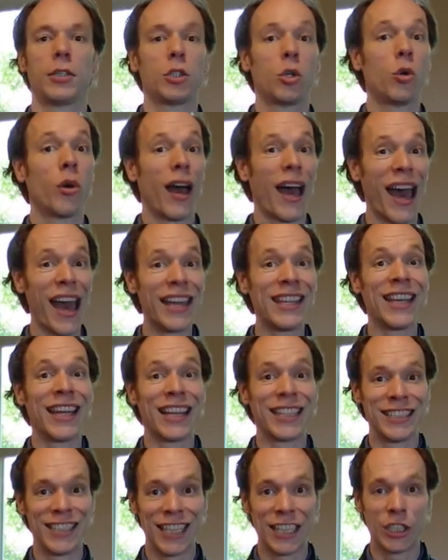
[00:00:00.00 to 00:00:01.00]
So I
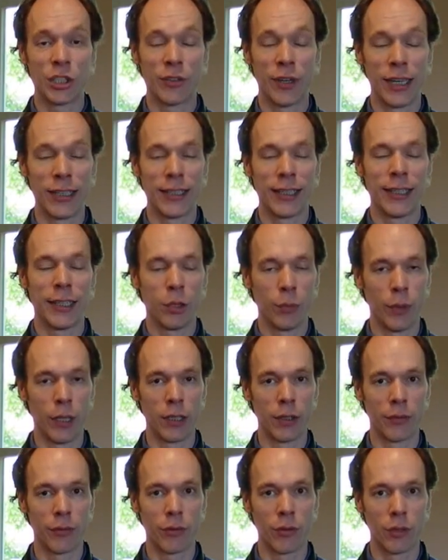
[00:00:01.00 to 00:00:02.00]
exaggerate a little
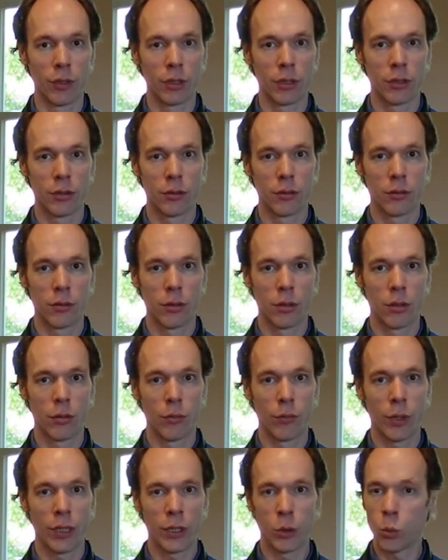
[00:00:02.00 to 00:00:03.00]
bit, of course.
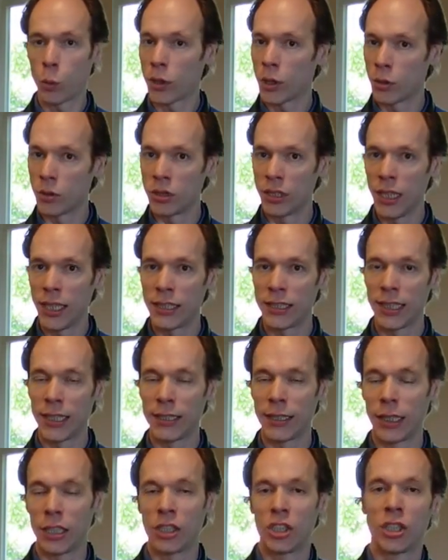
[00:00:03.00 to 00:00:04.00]
But what you see is
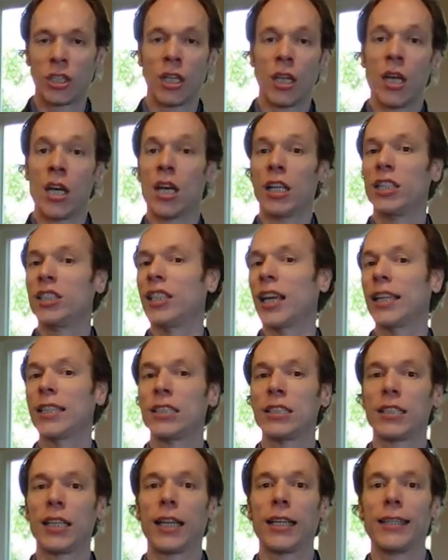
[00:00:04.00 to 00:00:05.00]
that their
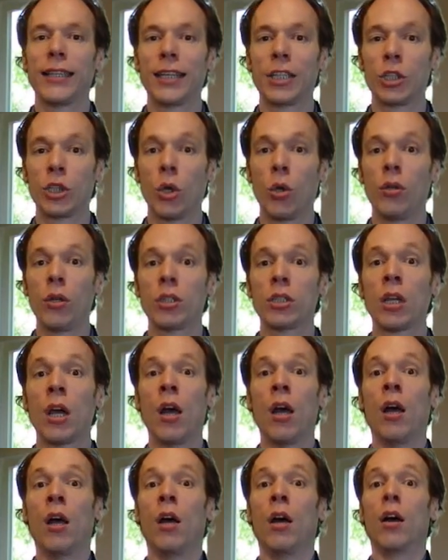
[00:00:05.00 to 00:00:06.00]
chest and their shoulders
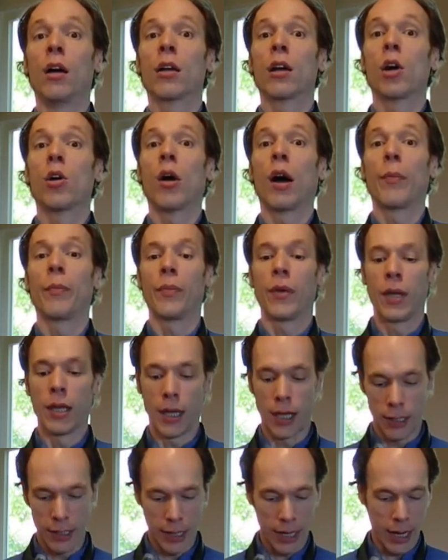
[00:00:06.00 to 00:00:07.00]
go up
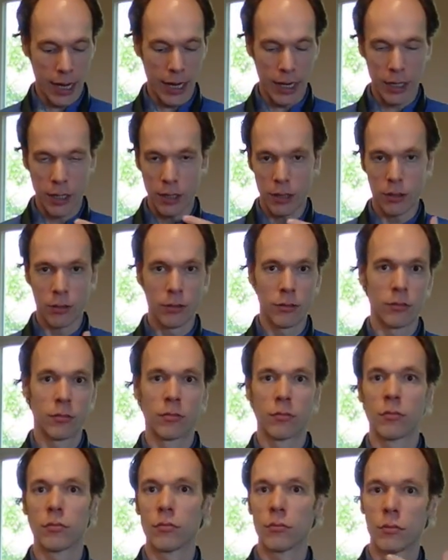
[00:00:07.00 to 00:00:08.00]
and the air
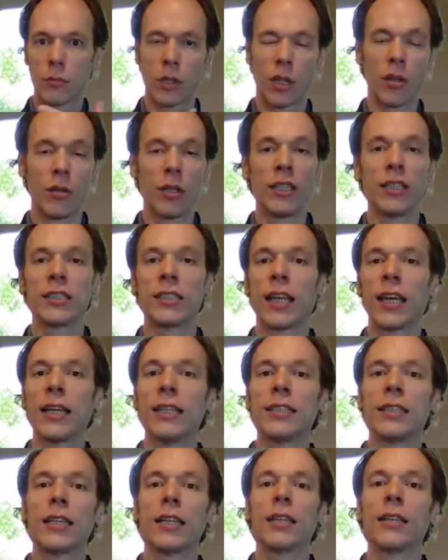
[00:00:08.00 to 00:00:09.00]
only
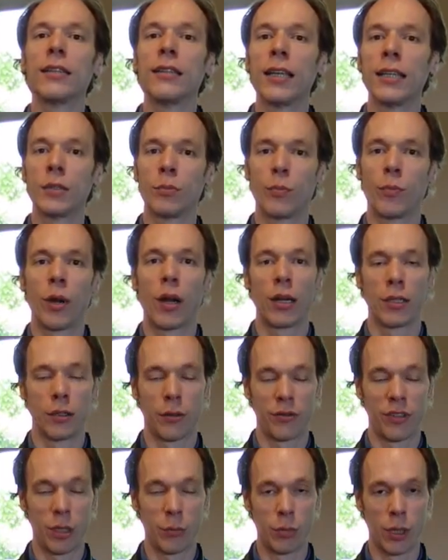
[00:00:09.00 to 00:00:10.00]
stays in this part
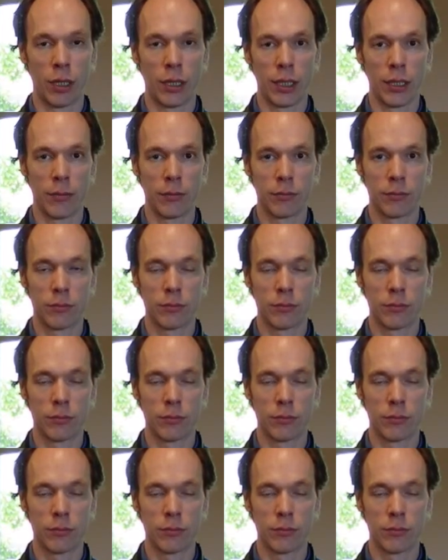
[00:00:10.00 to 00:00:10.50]
of their body.